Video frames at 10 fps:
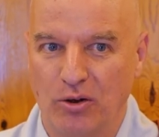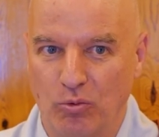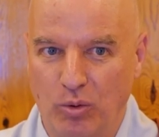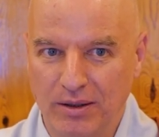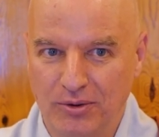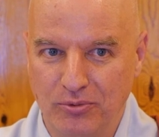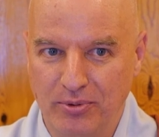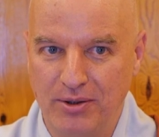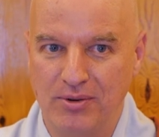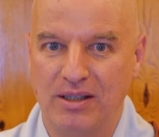What do
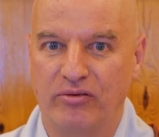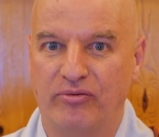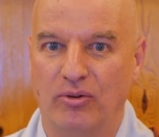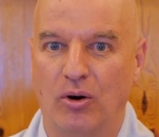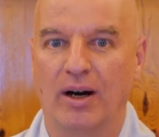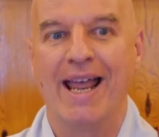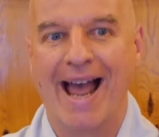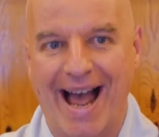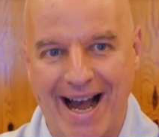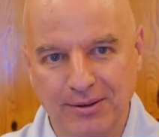we use it for?
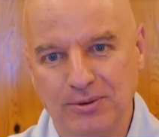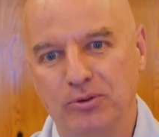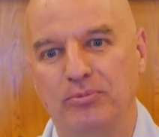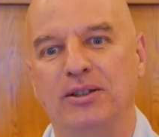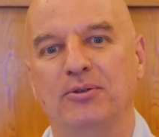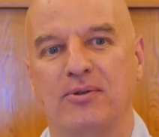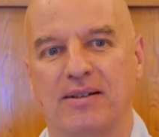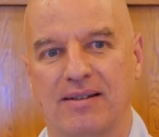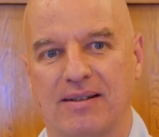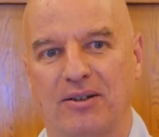How do we use
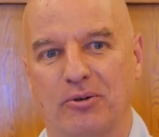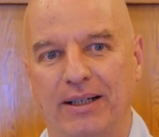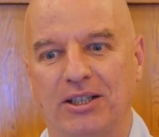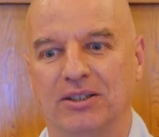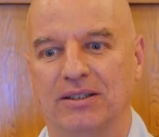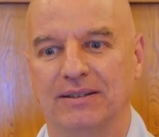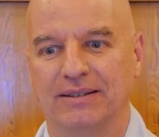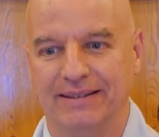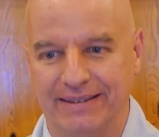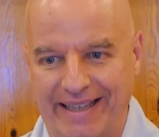the situation?
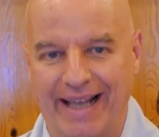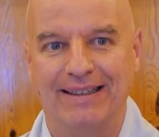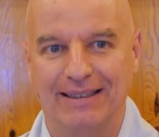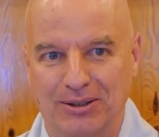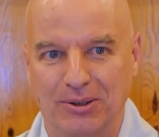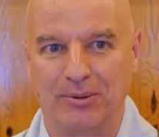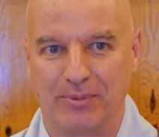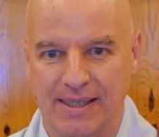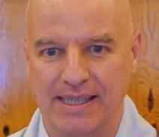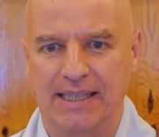That
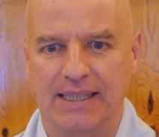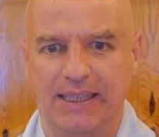determines it.